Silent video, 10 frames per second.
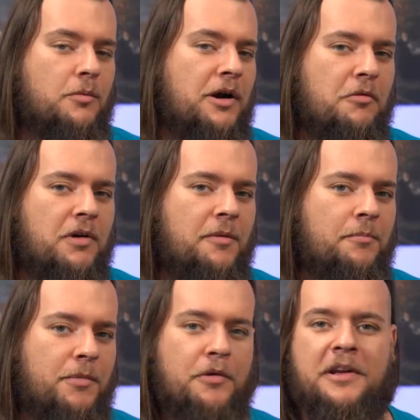Well,
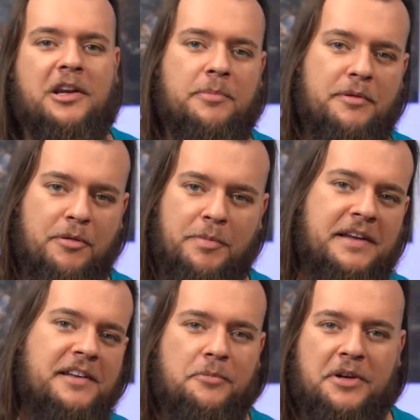I'm only going to be
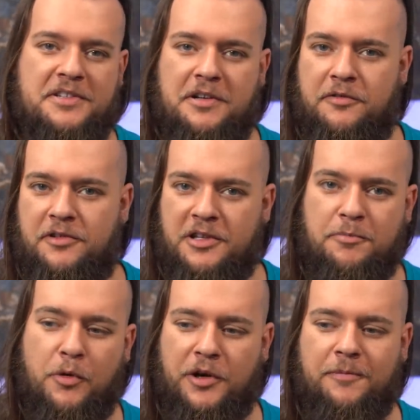repeating myself at this
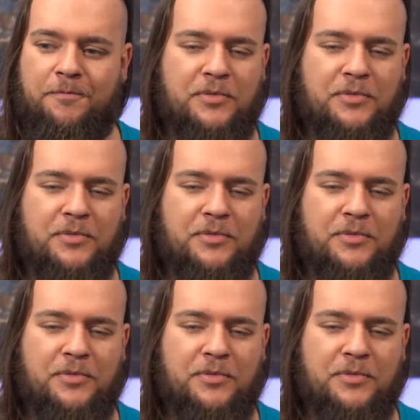point.